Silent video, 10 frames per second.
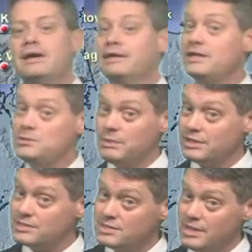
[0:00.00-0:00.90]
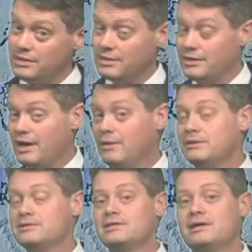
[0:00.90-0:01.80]
and that's been extended. Now,
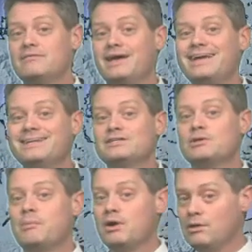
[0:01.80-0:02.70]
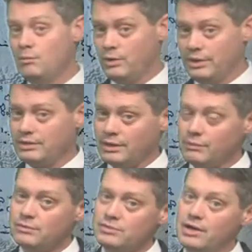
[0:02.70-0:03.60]
instead of ending tomorrow morning like we
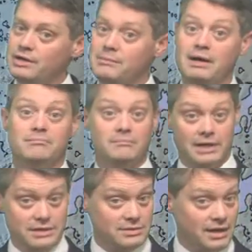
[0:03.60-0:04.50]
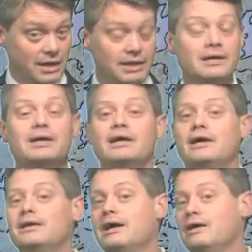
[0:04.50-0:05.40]
were talking about last night,
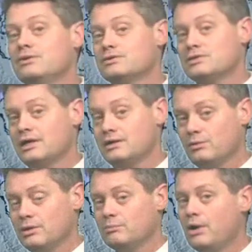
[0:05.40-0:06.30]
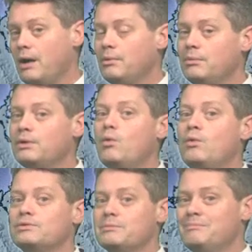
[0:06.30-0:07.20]
it now looks like the wind probably
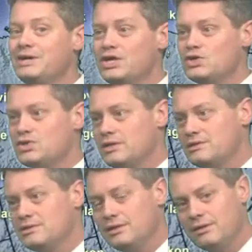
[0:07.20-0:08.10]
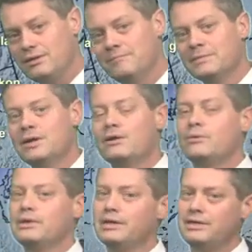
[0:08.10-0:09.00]
won't diminish until
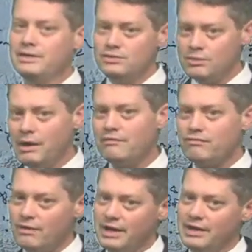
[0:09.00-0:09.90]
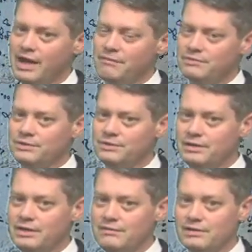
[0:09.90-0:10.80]
we get into about Friday afternoon and
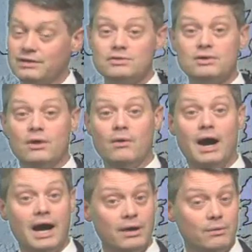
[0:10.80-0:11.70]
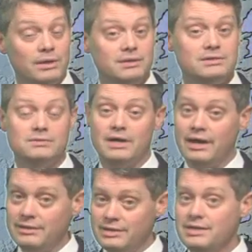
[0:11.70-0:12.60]
evening. So high winds out
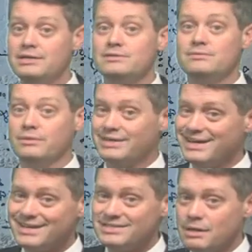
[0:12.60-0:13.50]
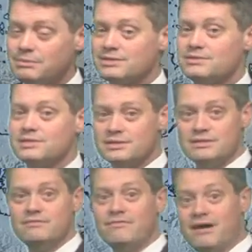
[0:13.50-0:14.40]
of the east with gusts up to
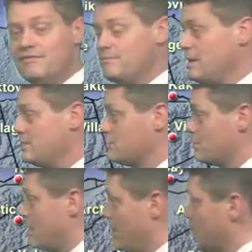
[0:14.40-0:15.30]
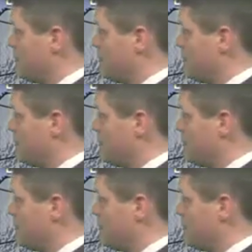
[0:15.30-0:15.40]
65 miles per hour are